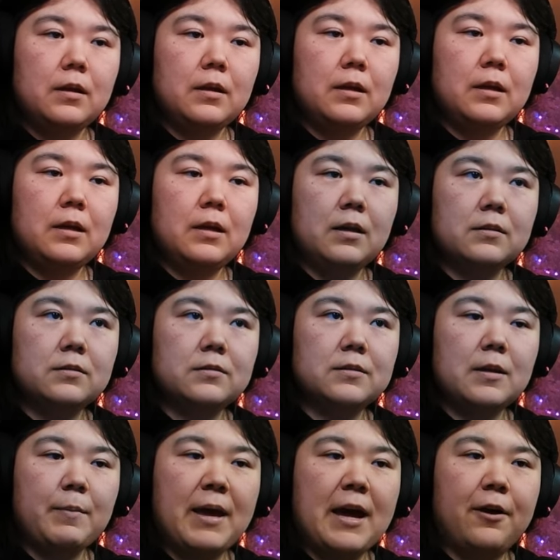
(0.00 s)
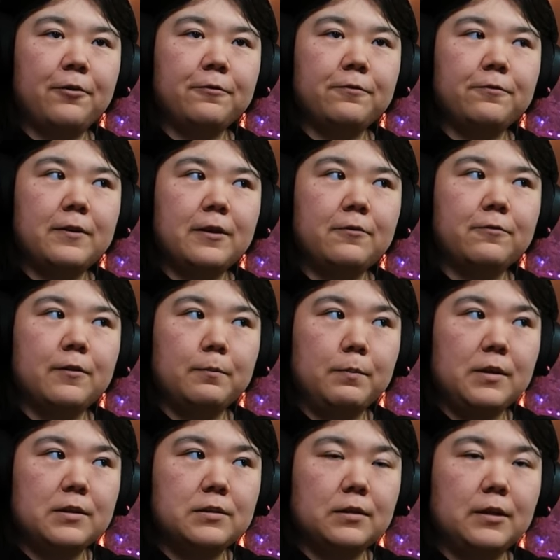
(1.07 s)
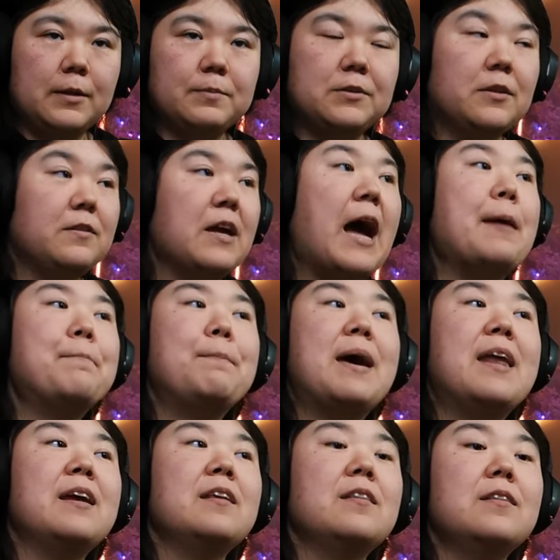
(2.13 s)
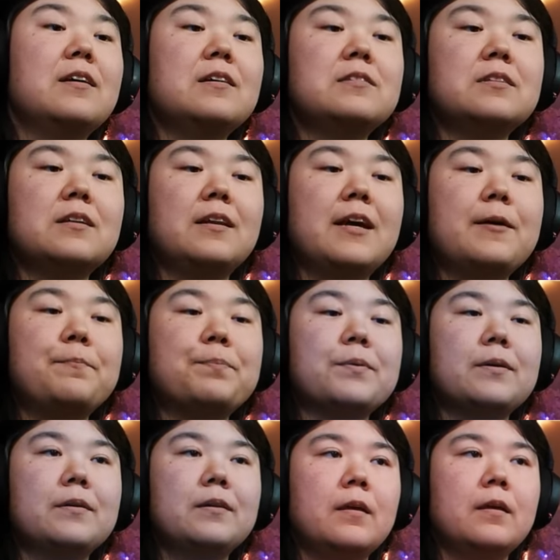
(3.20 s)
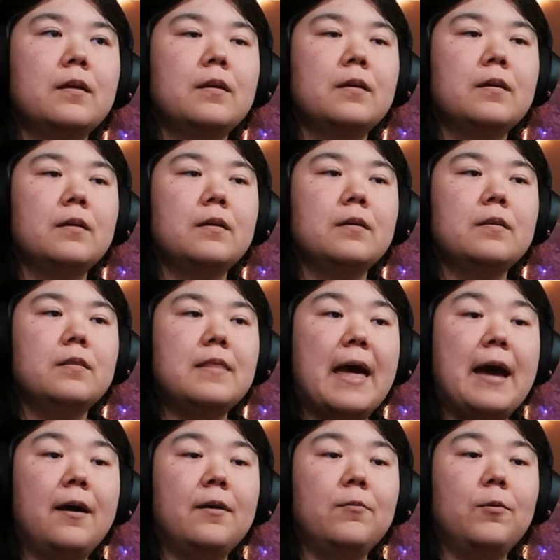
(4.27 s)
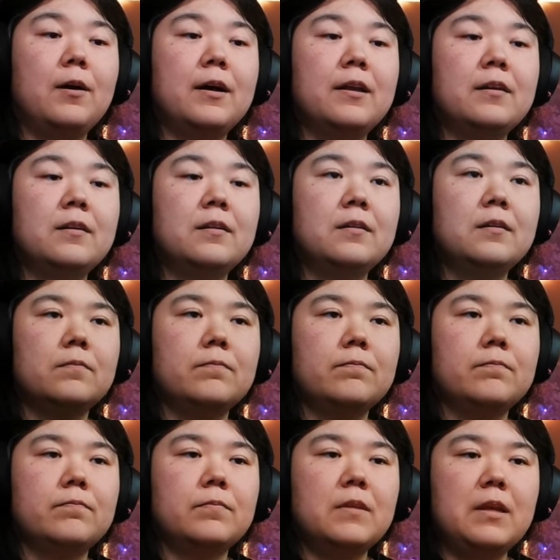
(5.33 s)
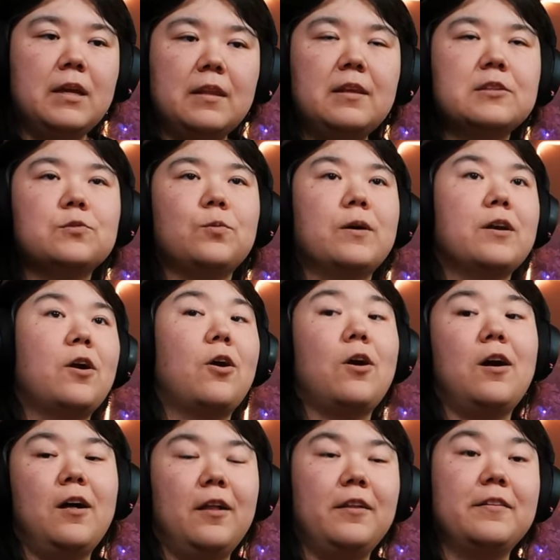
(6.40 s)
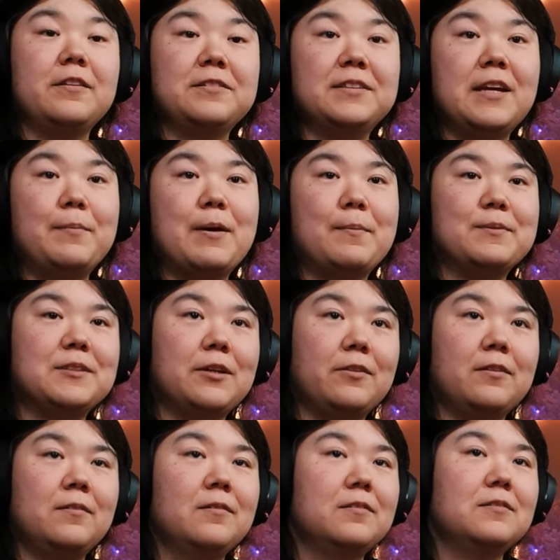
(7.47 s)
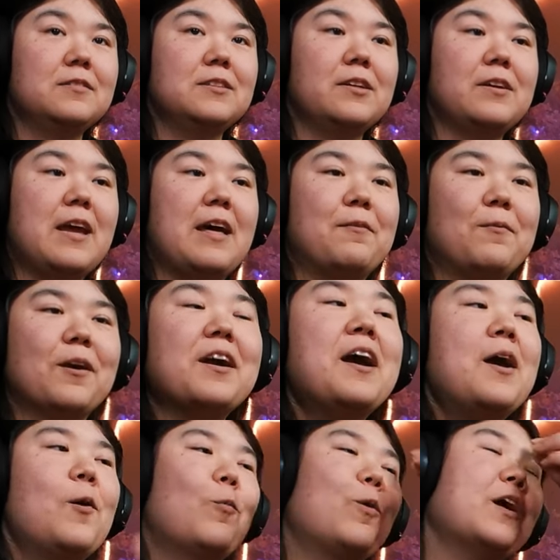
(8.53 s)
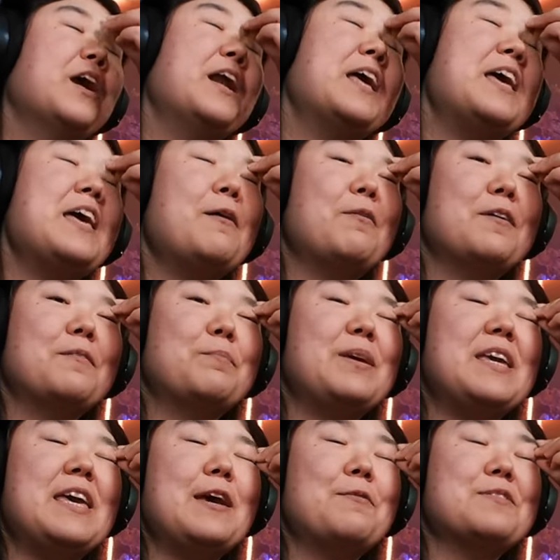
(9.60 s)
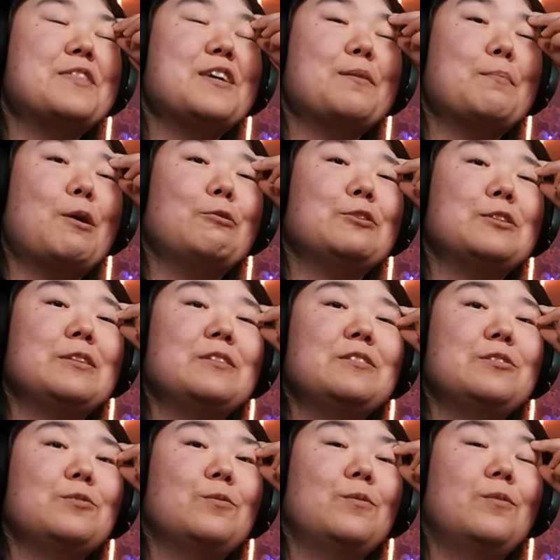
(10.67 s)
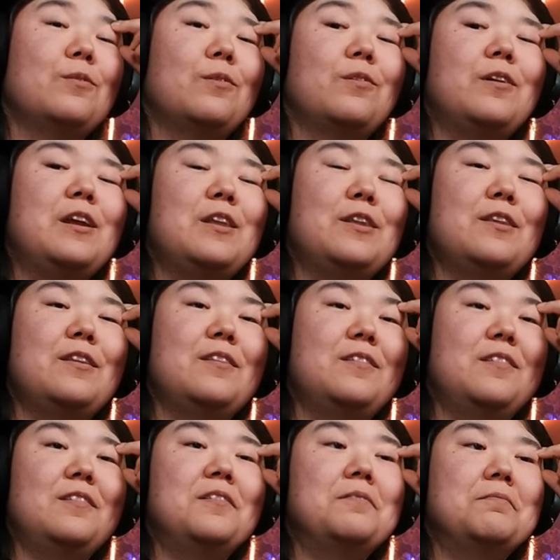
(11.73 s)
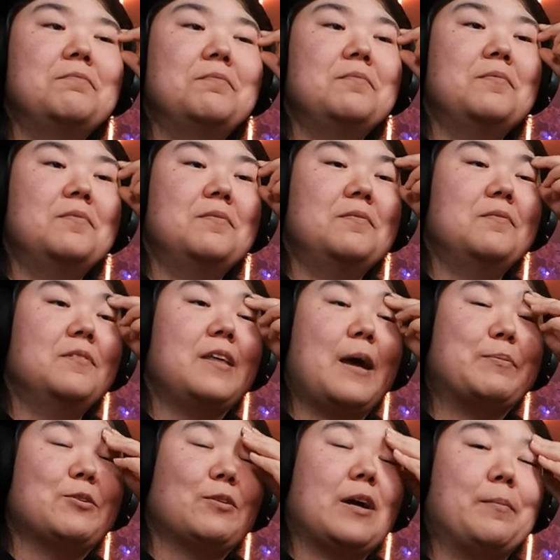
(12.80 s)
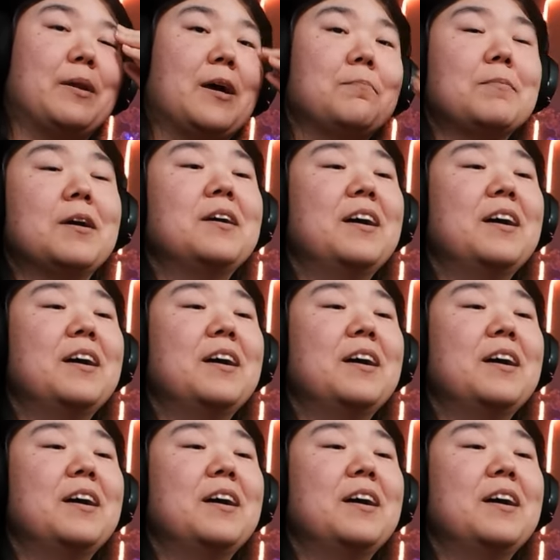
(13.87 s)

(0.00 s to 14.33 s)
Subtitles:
and it's the same outfit from this clip. So I'm betting this clip, that one, and this one are all in the same episode. So yeah, we're gonna be hit with the emotions in the episode coming up.